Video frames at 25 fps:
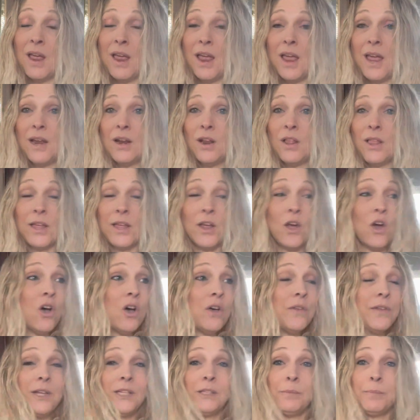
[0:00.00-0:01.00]
And like
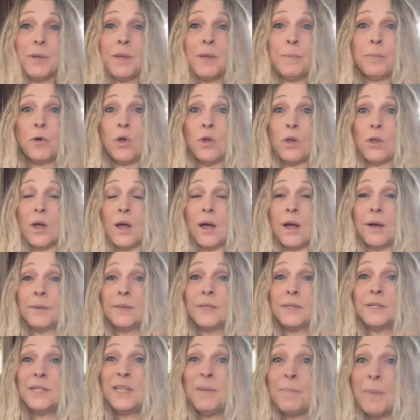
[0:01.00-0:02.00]
all these people, um,
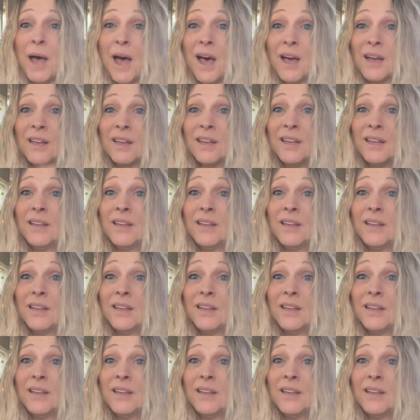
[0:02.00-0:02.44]
Deepak,